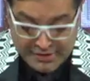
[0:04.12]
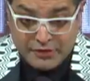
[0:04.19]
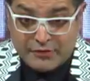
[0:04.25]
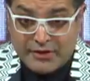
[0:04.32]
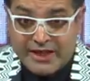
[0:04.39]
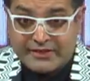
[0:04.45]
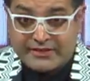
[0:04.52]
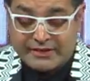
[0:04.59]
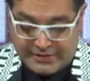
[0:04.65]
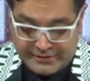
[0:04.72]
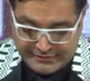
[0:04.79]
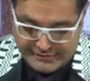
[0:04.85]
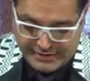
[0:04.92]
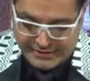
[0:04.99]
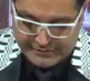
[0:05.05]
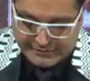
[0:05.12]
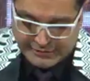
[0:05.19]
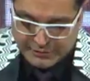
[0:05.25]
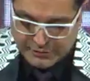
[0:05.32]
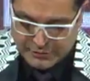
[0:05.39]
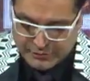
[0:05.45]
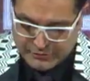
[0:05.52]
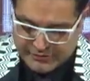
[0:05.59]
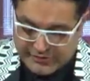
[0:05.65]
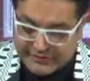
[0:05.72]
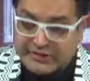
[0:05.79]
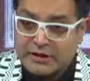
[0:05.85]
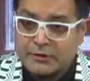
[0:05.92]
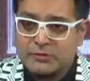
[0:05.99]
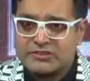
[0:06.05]
Your Excellencies, Lords,
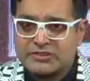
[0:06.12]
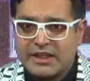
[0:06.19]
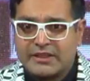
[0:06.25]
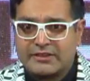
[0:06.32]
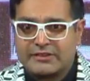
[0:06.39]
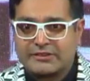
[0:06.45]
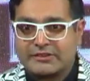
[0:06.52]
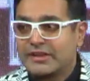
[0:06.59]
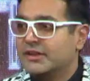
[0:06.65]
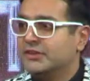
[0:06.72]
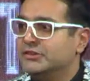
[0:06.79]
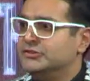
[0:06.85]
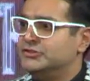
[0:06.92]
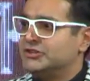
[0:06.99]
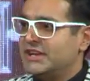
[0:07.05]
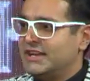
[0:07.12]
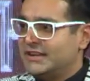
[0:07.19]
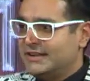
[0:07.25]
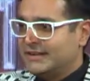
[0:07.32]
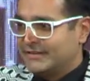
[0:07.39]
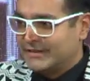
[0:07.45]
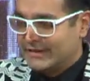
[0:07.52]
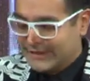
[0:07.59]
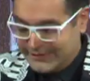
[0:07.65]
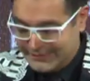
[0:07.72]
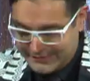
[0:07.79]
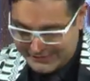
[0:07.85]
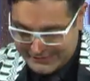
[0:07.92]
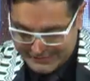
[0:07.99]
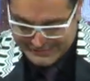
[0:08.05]
distinguished guests,
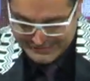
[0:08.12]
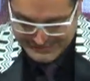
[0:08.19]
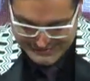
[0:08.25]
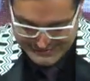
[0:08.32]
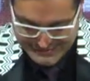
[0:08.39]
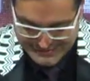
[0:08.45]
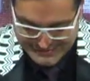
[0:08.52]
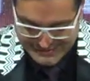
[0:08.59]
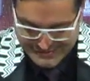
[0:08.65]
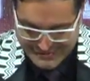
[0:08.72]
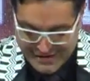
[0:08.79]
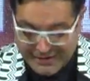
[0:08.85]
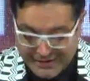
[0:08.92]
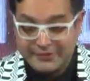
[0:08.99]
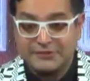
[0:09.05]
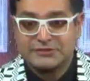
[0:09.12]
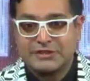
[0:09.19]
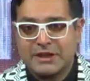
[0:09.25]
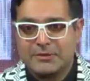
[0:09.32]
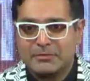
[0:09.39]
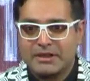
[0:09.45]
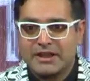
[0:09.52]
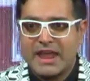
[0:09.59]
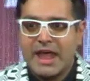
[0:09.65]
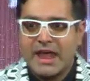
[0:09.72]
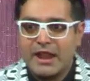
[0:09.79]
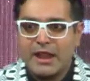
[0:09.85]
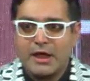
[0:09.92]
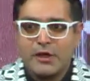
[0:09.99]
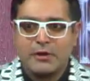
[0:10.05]
geniuses, ladies and gentlemen,
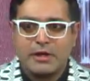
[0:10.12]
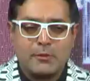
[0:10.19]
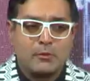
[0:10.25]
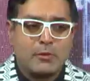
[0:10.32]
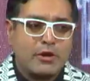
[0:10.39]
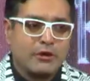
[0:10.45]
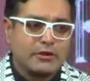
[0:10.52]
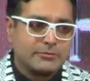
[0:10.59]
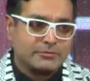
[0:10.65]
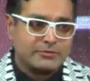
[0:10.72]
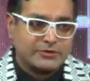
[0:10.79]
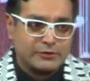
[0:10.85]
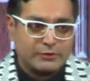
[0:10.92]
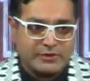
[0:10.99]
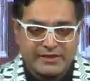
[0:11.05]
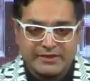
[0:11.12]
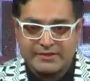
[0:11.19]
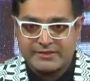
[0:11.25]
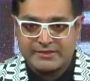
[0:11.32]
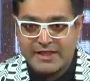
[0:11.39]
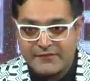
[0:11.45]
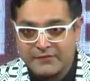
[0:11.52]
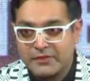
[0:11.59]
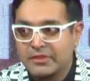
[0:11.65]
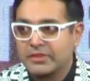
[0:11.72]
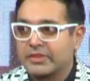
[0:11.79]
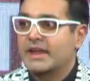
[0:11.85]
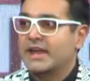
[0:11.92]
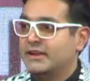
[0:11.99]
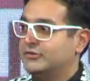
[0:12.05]
hello and welcome to the
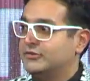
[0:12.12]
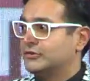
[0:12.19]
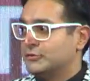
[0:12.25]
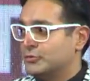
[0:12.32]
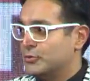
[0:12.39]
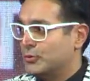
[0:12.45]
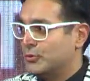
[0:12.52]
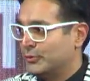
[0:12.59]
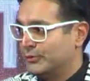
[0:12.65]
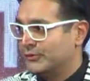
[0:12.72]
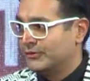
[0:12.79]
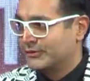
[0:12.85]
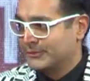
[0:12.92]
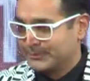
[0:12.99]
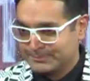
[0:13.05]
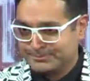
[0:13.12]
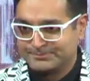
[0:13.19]
7th Asian Awards.